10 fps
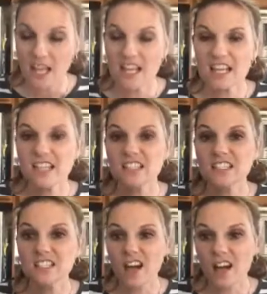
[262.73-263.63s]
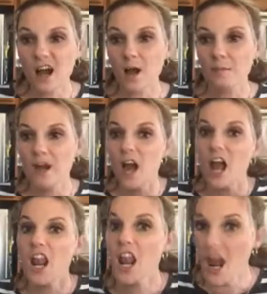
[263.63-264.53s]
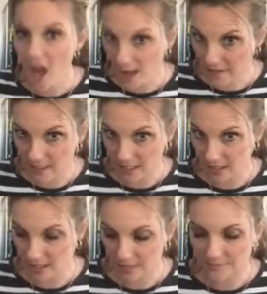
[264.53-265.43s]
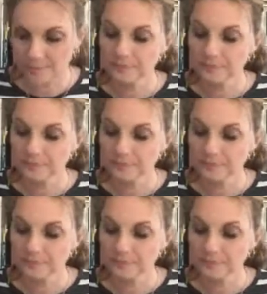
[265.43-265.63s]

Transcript: It can suck up a lot of things.